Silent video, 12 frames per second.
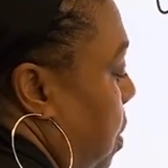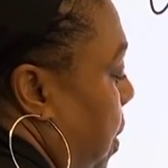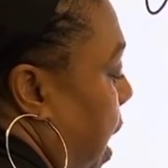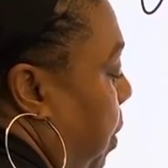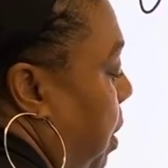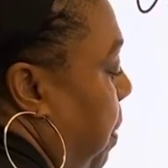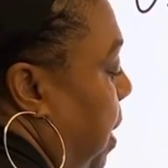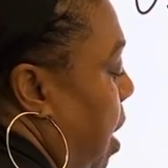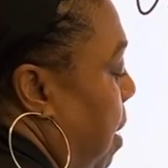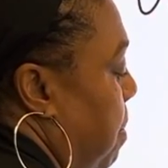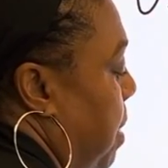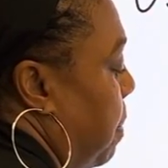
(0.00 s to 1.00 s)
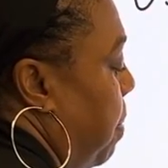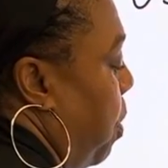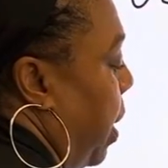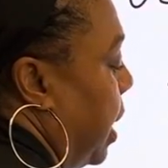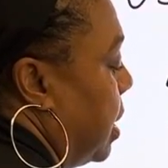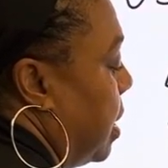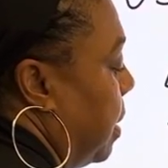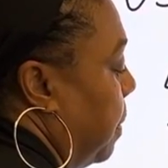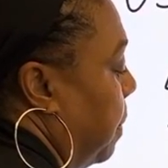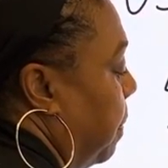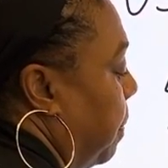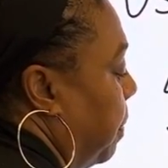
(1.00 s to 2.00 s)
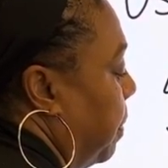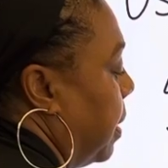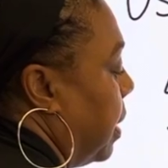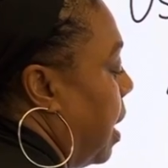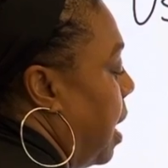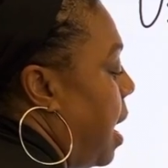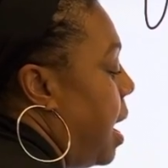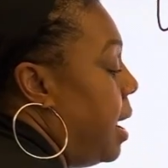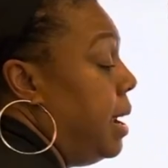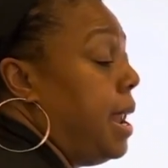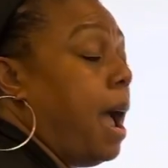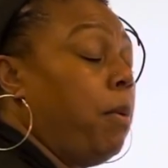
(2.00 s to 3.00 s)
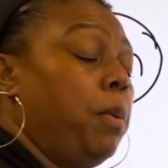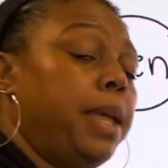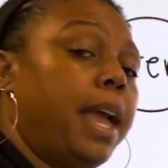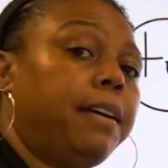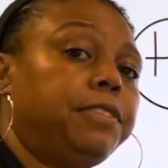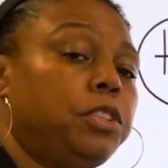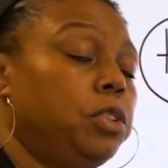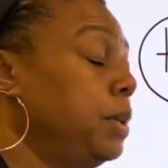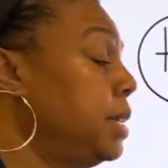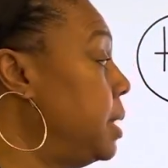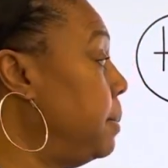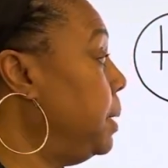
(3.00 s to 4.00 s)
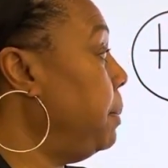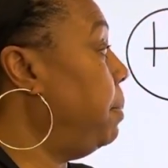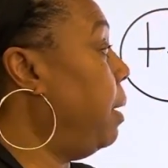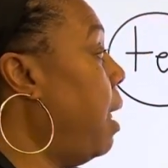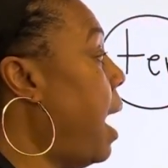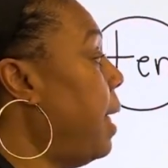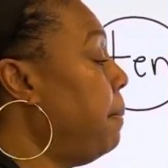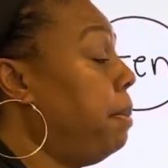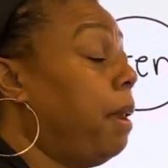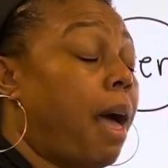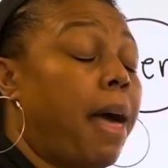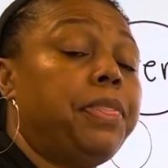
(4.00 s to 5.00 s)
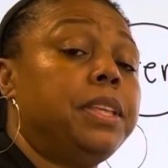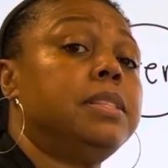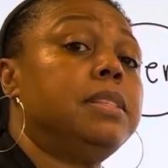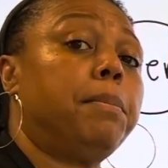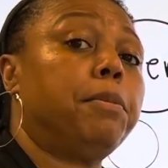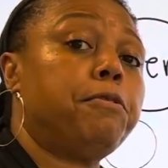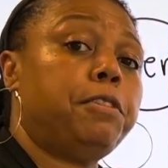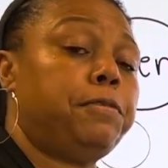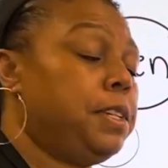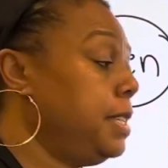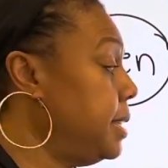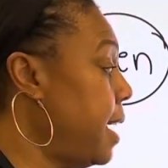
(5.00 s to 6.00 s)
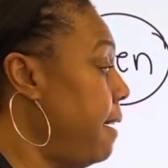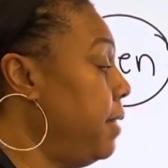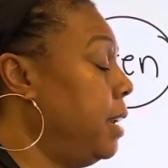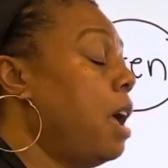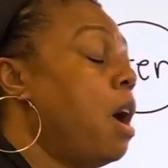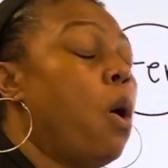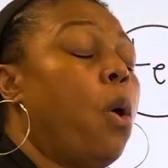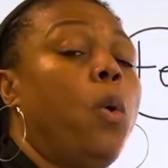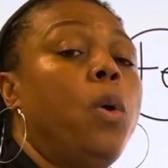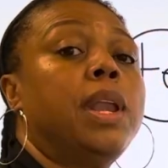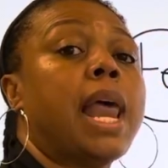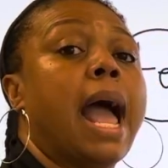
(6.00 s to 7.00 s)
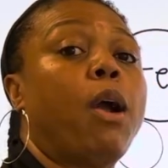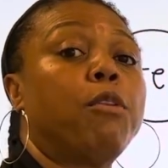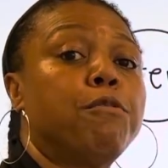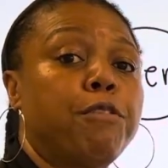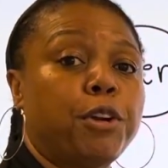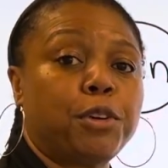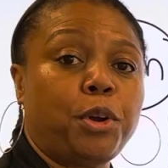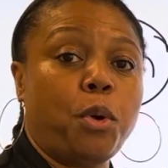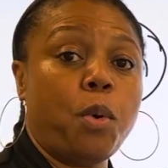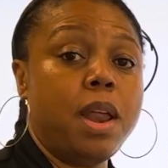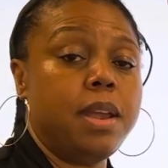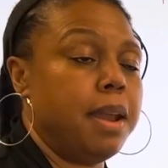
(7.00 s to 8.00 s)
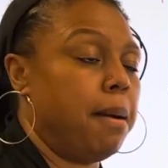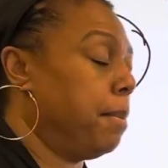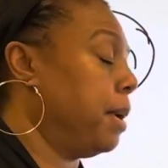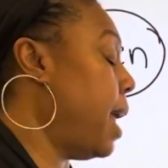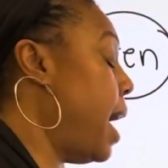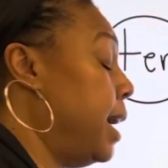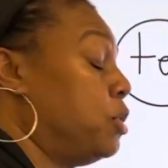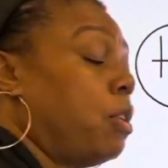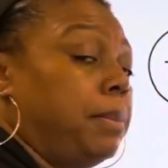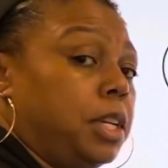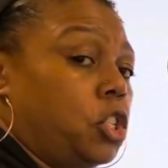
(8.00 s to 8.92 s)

that would be our midpoint. Now what we have to do is simply plot this number 57 on our vertical number line. So I'm going to